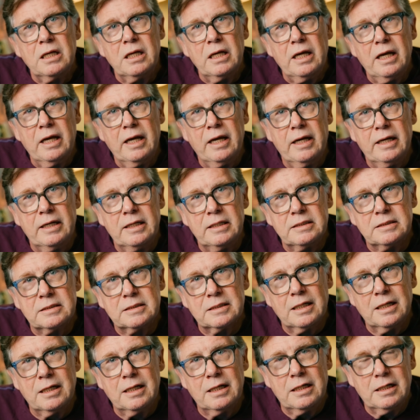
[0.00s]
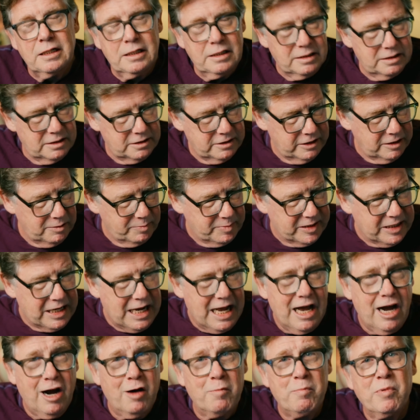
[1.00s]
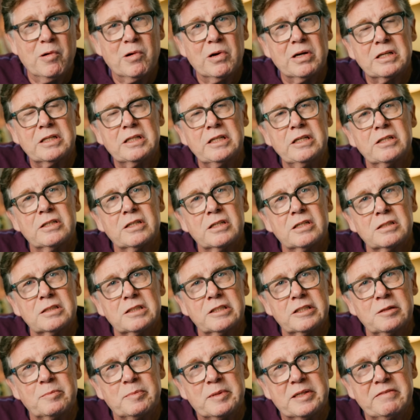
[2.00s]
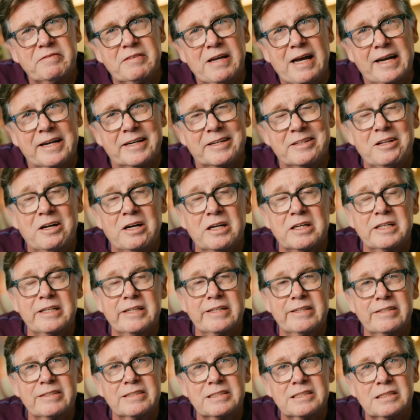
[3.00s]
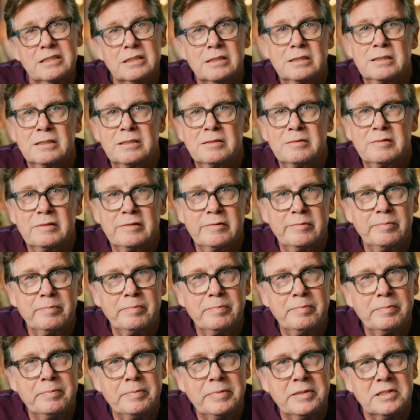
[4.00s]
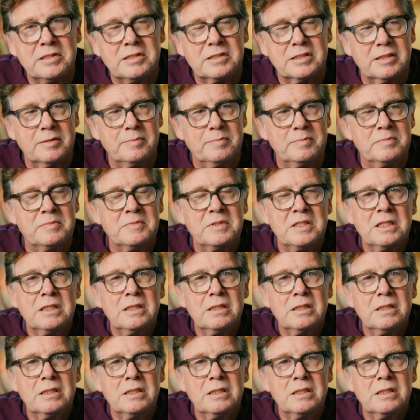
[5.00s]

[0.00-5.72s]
and a little bit of outboard gear, a little bit of analog gear to put some